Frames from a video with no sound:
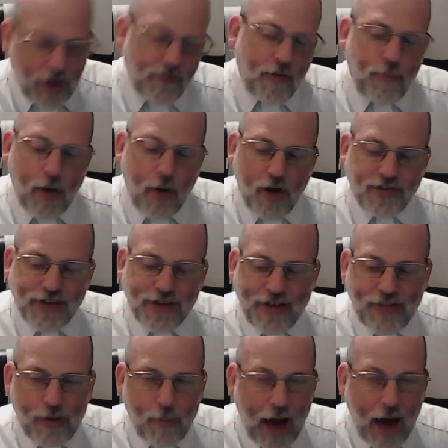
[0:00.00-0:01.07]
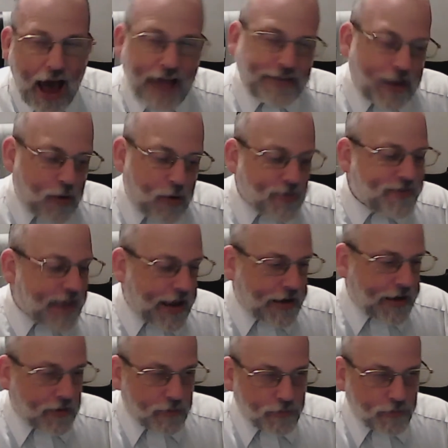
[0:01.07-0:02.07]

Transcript: if a person in their mind, they don't say it.